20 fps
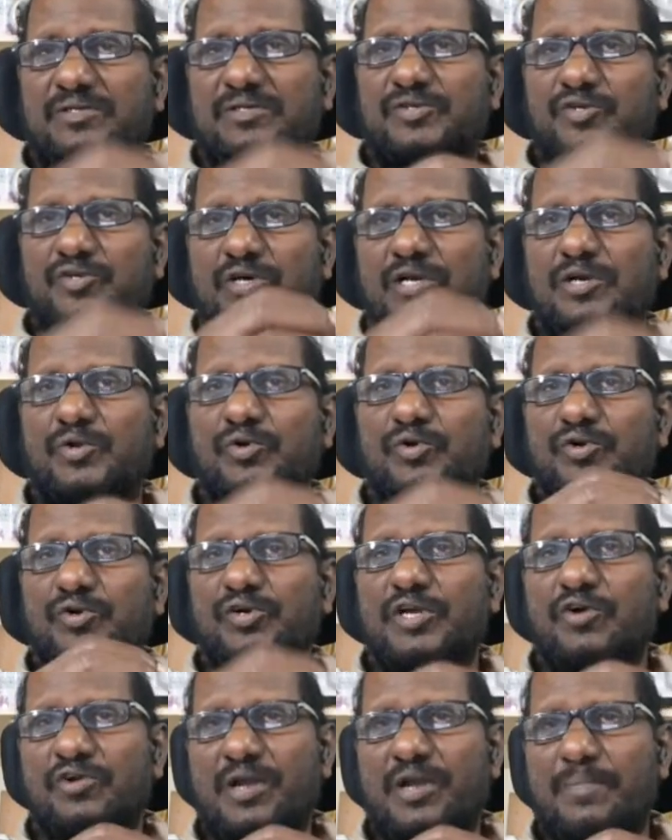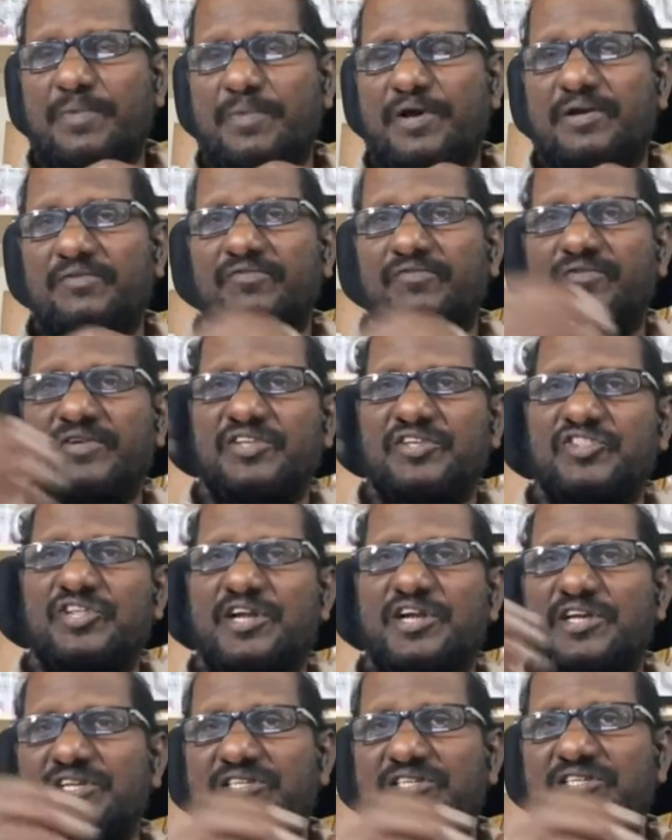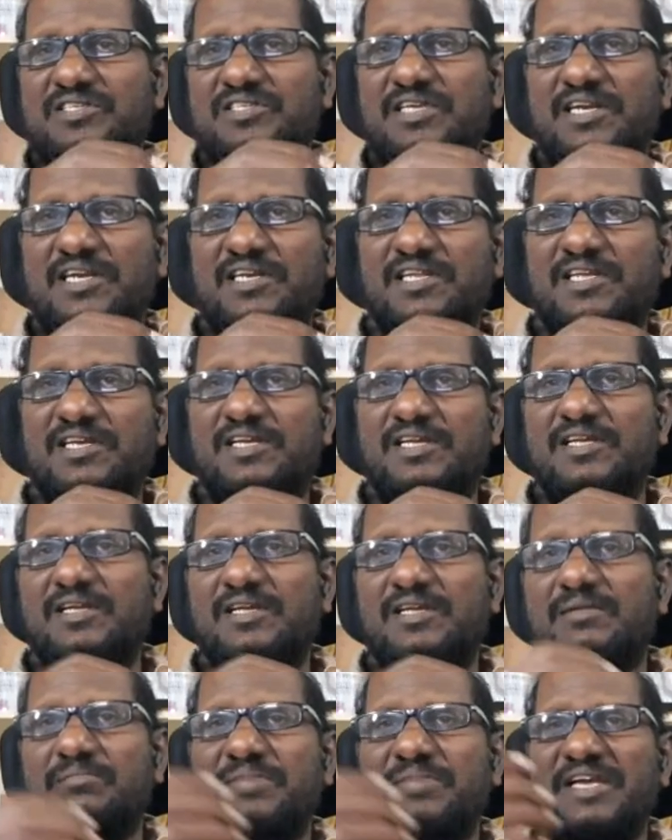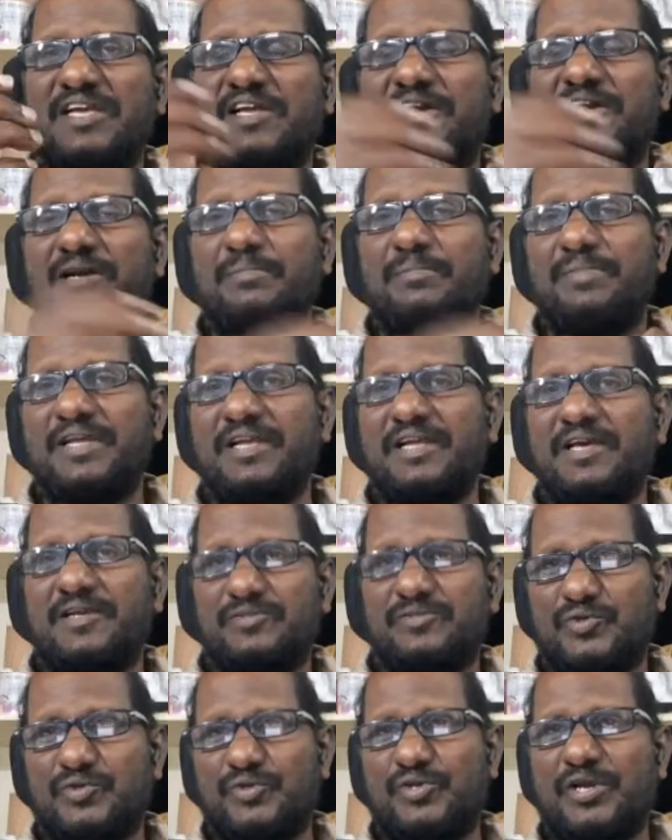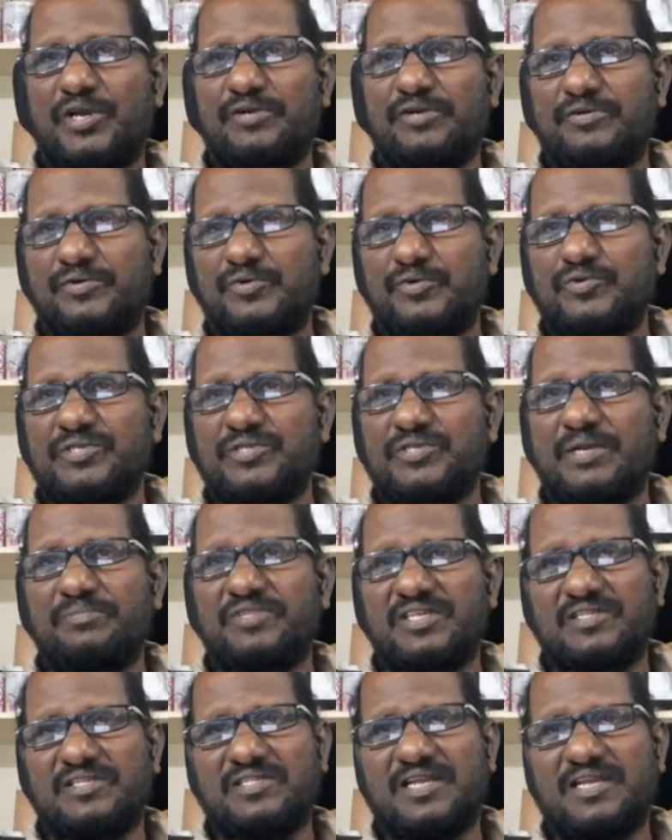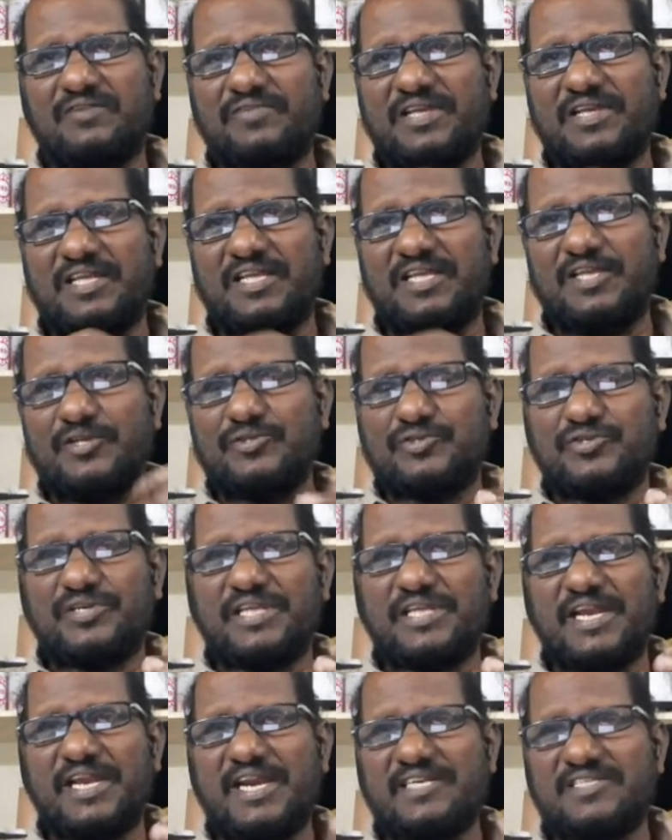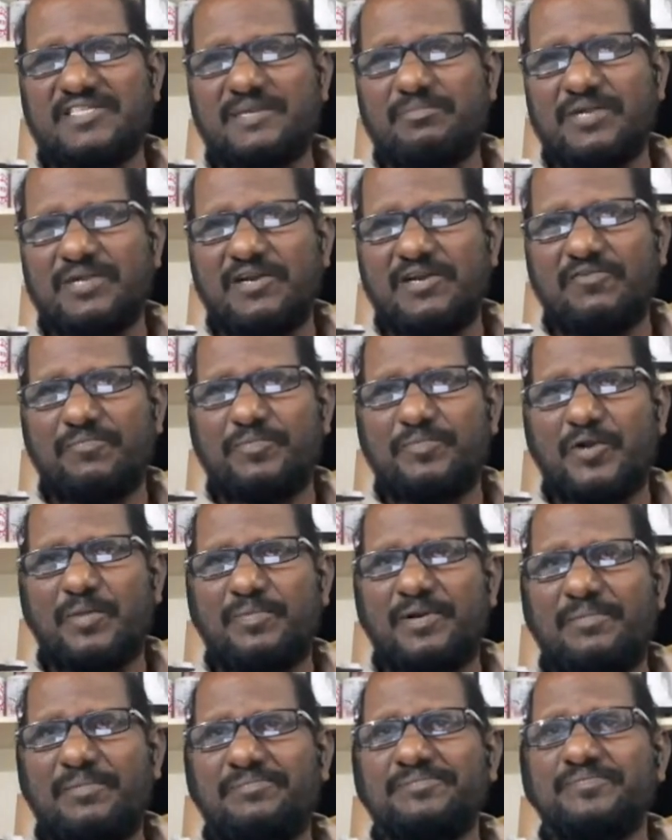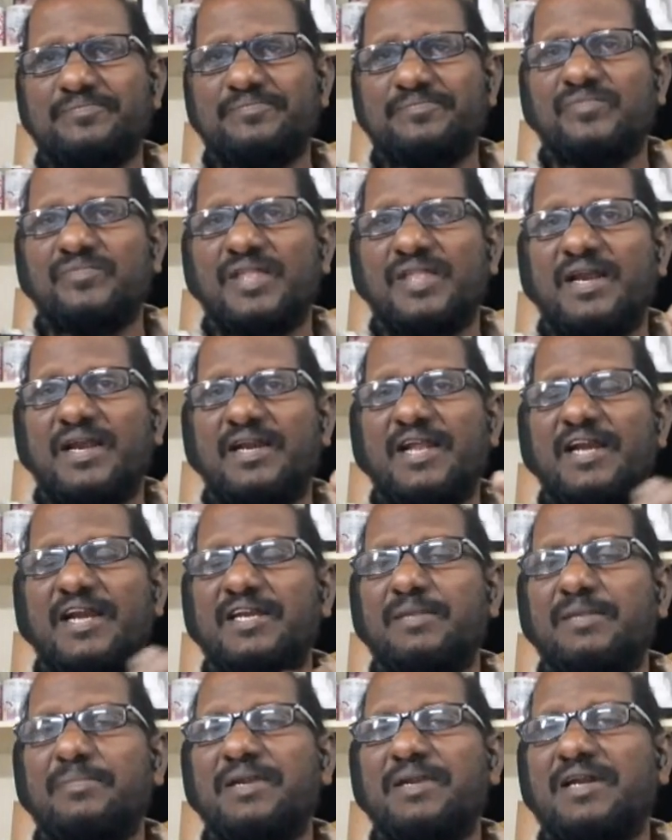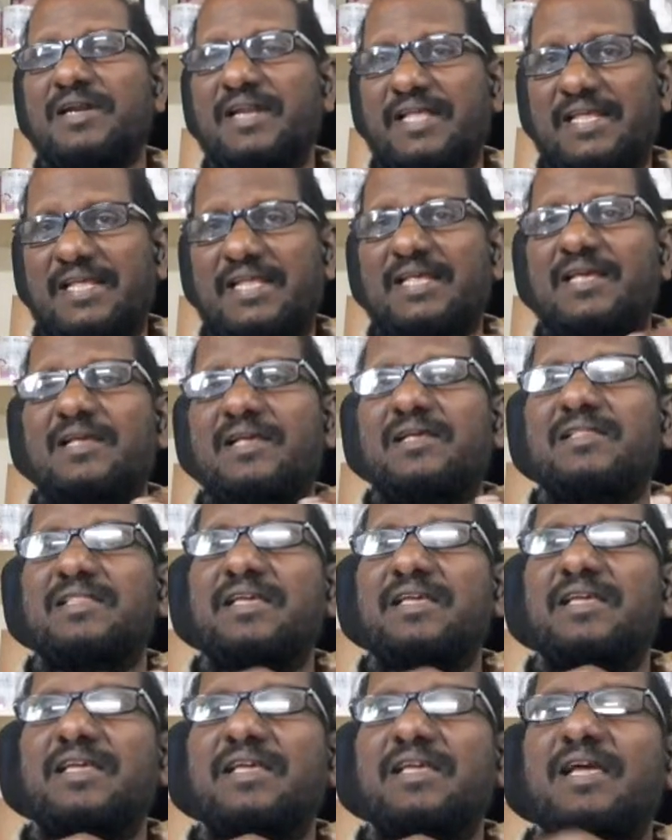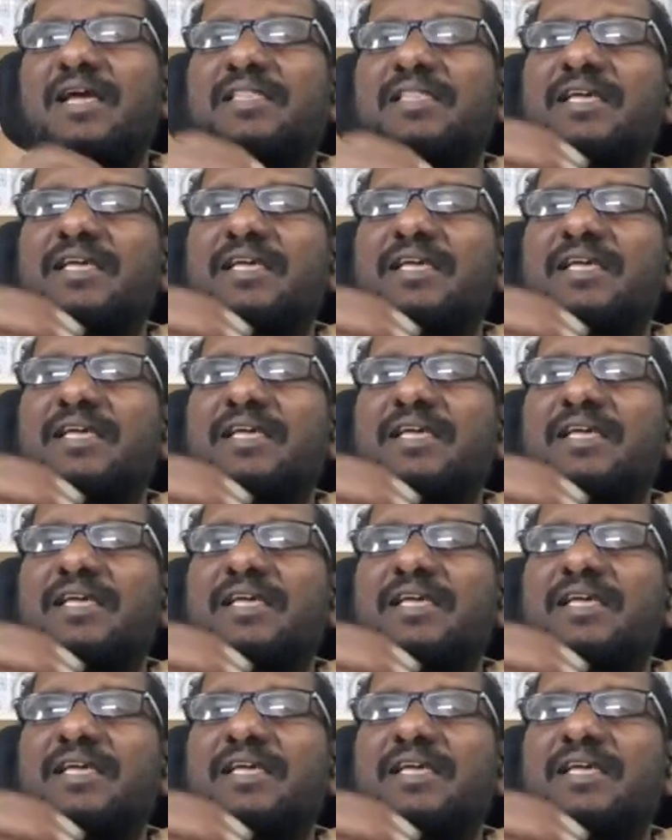you are looked down upon. Indra is getting bigger and bigger, so you have to do something. That way, he used to create some kind of problem, and ultimately, the